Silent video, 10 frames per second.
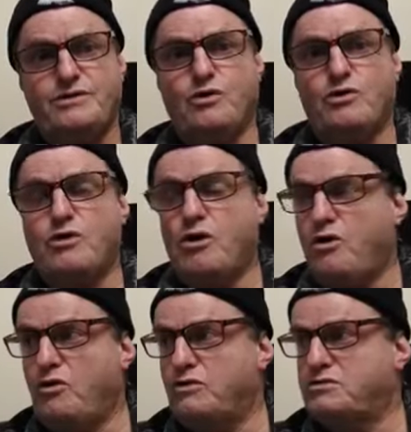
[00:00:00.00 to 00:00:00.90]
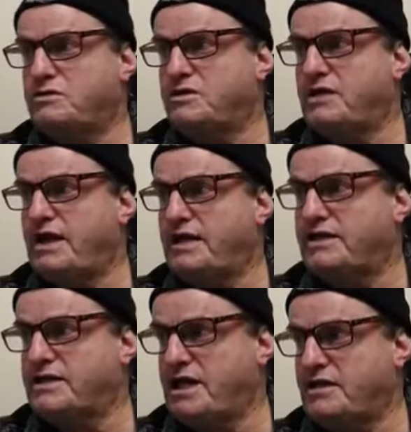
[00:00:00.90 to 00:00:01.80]
Your cold
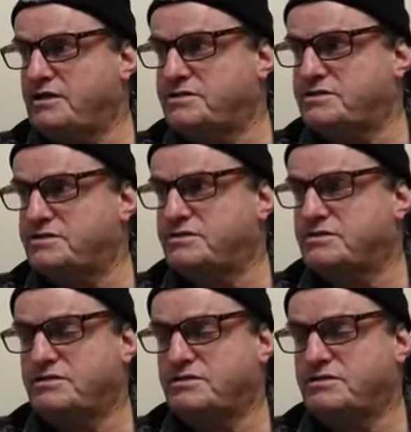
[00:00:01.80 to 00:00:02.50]
and callous